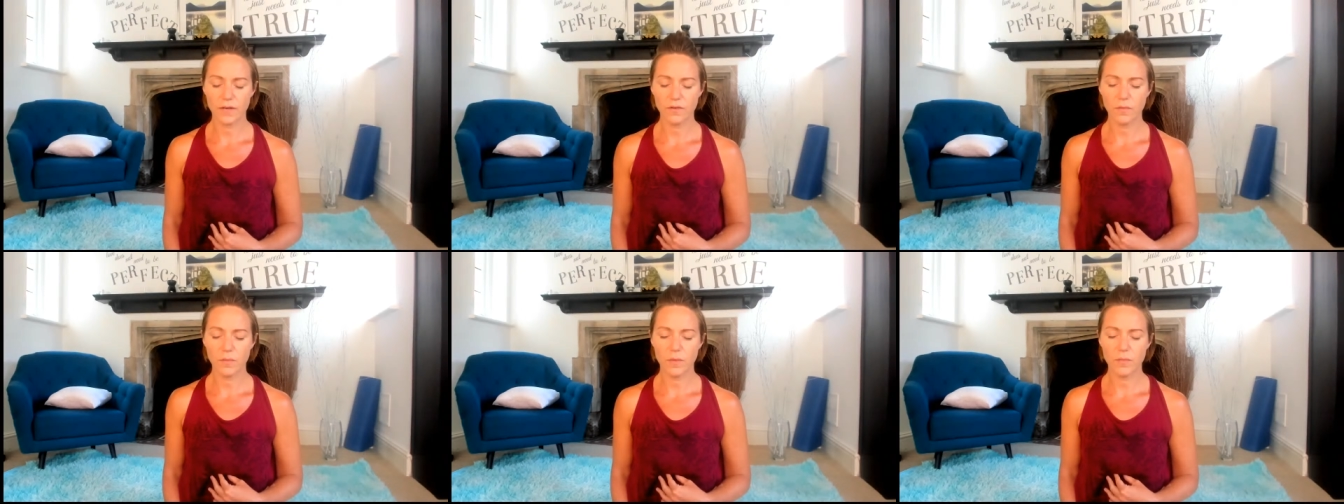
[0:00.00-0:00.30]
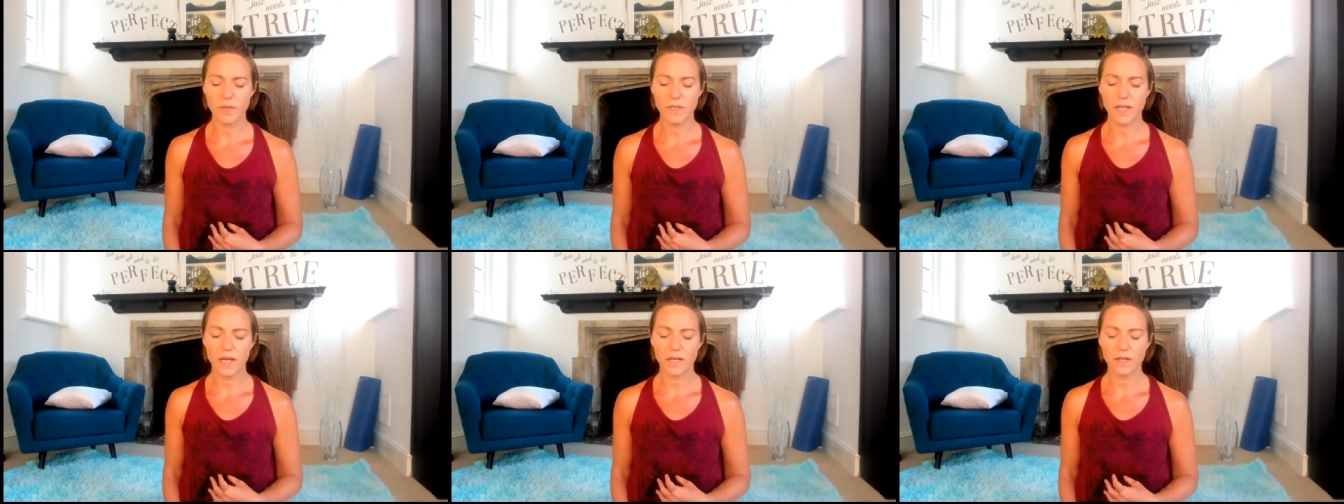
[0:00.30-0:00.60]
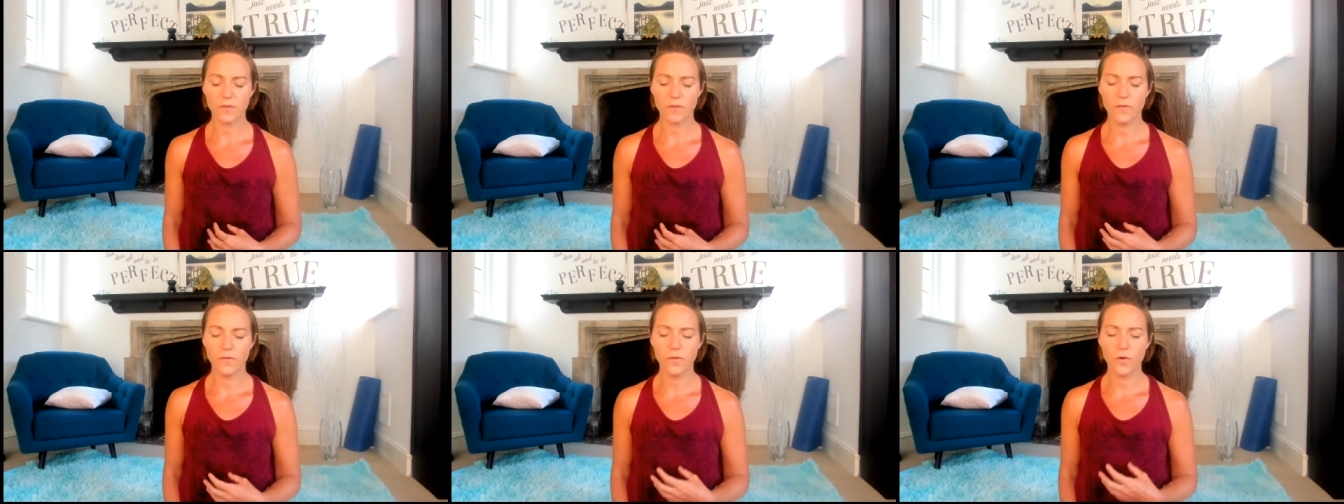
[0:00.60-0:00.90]
Remember that
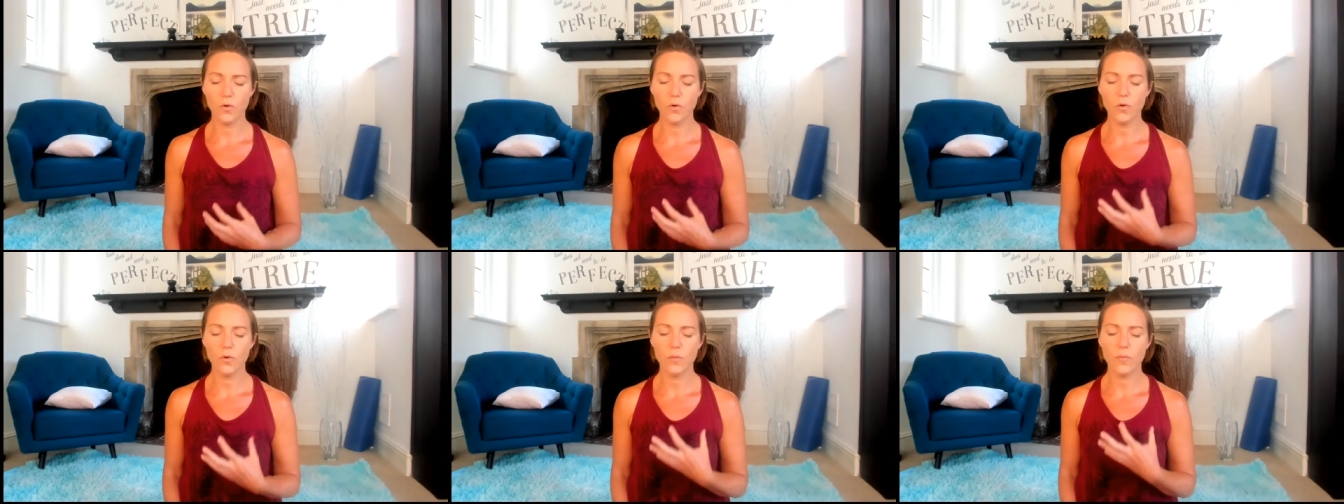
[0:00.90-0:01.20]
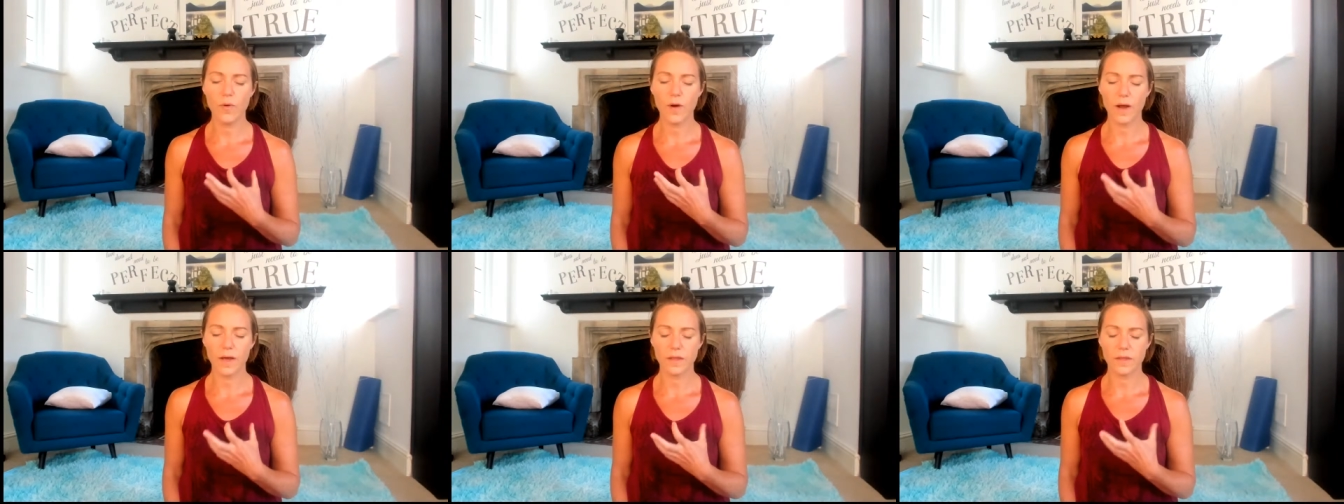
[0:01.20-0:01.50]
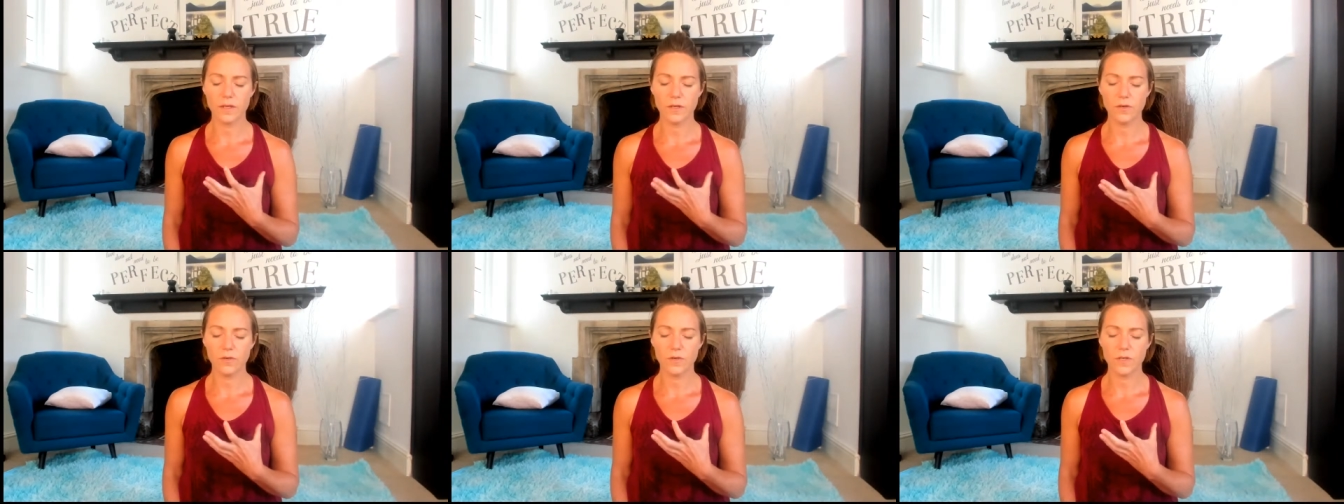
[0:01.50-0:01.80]
full breath,
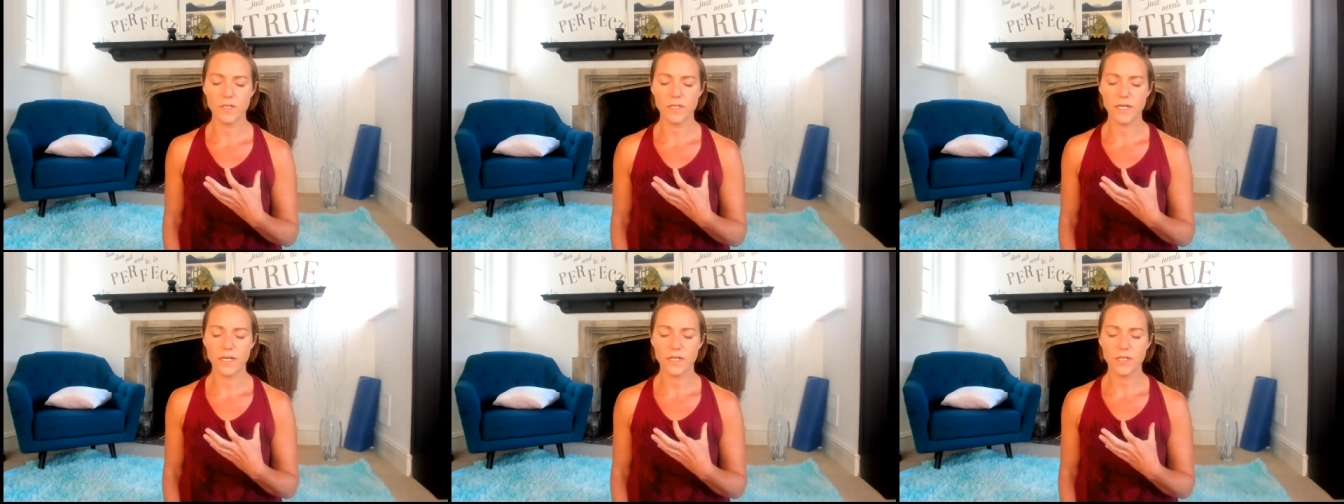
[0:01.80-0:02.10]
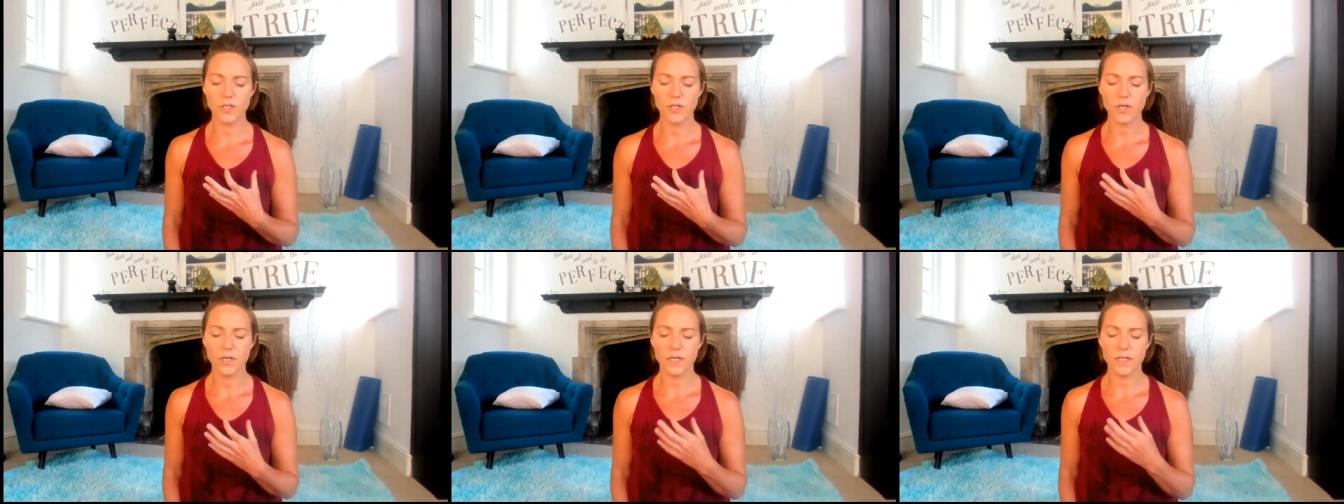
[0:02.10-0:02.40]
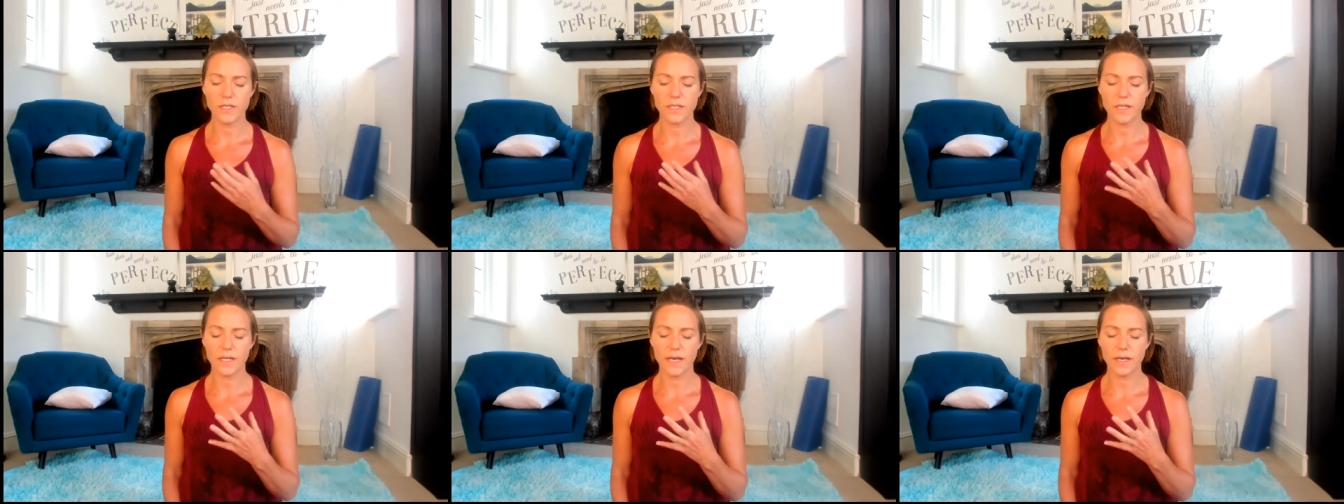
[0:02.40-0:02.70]
and your intention
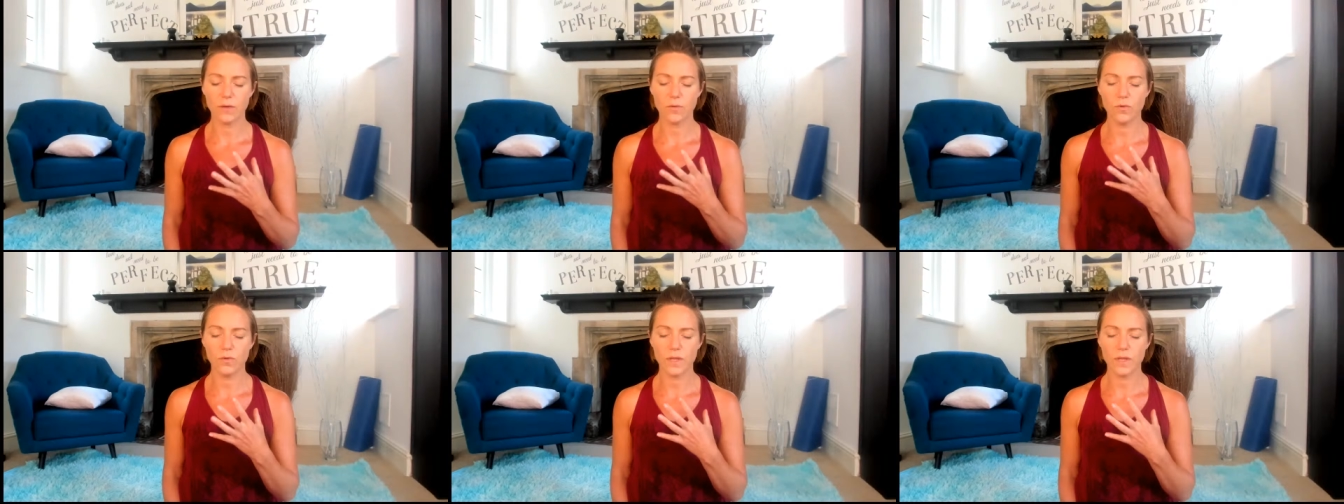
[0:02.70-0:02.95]
is to get all